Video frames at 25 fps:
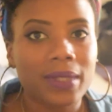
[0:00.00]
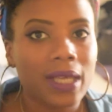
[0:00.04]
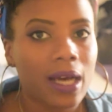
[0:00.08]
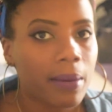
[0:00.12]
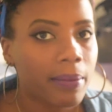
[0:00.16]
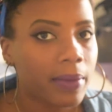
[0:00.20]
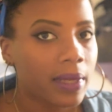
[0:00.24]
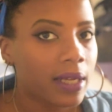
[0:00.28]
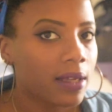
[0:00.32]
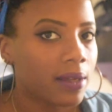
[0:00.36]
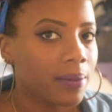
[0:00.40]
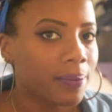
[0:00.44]

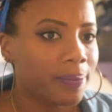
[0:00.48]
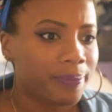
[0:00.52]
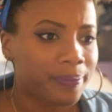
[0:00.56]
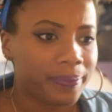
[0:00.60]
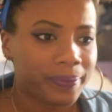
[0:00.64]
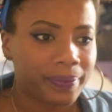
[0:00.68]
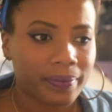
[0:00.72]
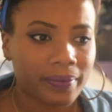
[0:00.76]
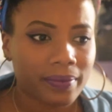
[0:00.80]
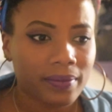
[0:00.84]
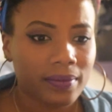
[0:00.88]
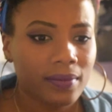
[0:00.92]
Tell me
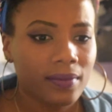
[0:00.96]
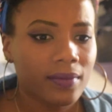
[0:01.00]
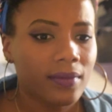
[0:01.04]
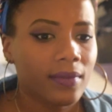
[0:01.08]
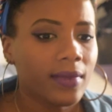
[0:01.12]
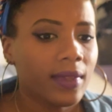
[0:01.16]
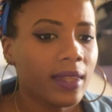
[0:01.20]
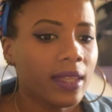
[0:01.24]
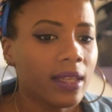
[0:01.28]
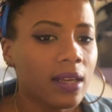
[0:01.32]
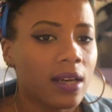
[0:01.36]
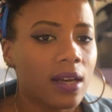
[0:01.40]

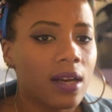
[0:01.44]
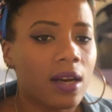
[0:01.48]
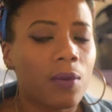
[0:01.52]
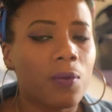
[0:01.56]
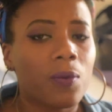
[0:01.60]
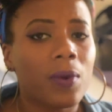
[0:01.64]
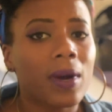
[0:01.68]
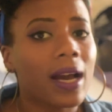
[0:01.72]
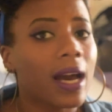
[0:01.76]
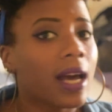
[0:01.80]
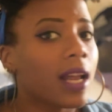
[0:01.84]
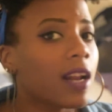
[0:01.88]

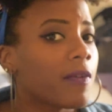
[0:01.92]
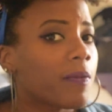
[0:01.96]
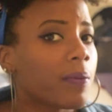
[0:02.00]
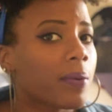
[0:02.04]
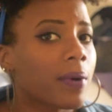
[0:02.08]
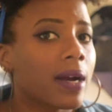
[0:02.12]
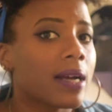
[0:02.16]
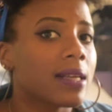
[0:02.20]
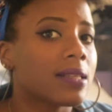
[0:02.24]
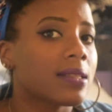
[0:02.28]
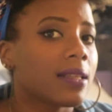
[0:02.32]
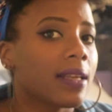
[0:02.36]
what kind of
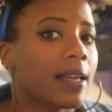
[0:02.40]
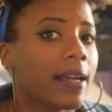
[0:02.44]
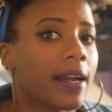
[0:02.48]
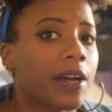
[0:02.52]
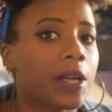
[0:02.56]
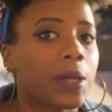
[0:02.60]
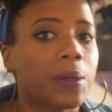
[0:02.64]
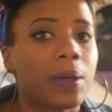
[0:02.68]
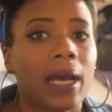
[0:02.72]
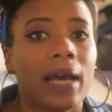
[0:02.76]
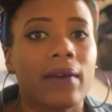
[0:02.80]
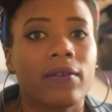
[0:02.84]
porosity
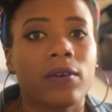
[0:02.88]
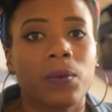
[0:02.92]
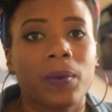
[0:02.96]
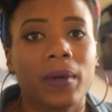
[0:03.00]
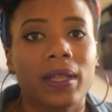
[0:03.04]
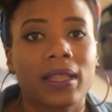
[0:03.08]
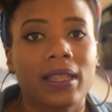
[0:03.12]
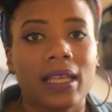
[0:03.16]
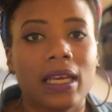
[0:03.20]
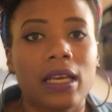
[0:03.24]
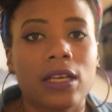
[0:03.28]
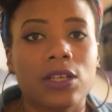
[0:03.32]
hair you have and
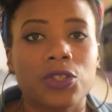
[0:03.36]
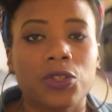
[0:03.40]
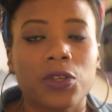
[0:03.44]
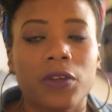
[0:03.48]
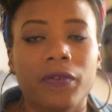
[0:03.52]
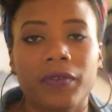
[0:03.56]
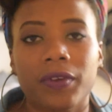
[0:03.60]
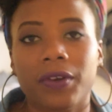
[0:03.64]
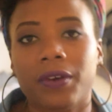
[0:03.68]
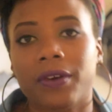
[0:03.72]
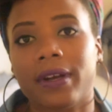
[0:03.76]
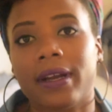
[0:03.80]
what things
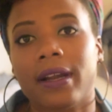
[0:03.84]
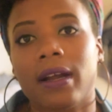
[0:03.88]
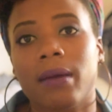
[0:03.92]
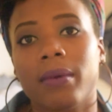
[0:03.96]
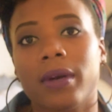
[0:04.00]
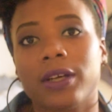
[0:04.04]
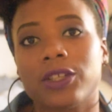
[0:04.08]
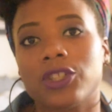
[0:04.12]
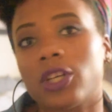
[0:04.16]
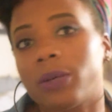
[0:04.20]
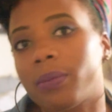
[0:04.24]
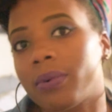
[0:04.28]
you figured out
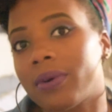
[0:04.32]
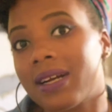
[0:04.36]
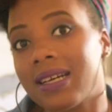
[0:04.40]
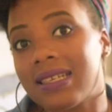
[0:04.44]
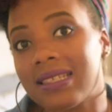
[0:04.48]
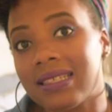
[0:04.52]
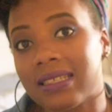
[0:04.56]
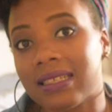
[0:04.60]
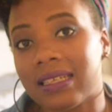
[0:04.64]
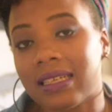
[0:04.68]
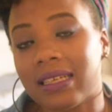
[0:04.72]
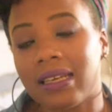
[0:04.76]
about your
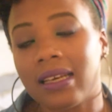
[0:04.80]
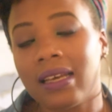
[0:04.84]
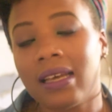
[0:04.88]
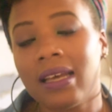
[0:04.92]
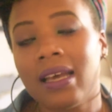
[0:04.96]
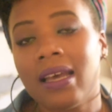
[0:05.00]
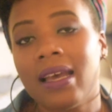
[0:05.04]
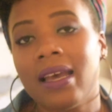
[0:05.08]
porosity